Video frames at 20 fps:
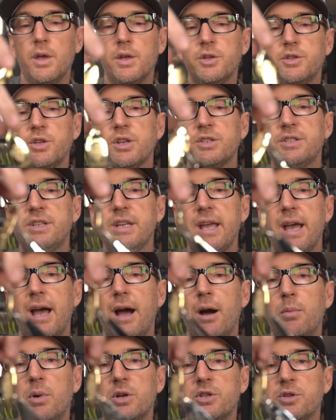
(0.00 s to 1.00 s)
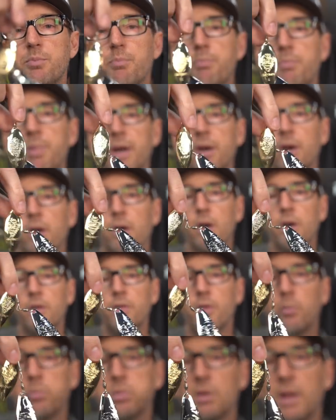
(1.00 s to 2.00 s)
So you can see how much bigger
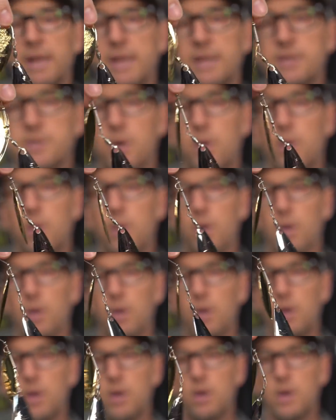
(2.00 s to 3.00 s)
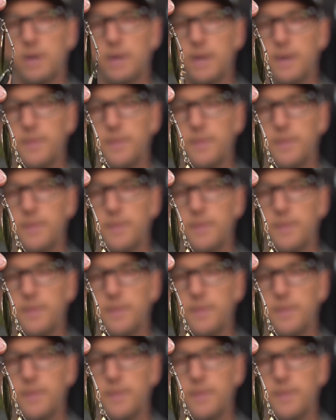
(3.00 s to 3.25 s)
the blades are on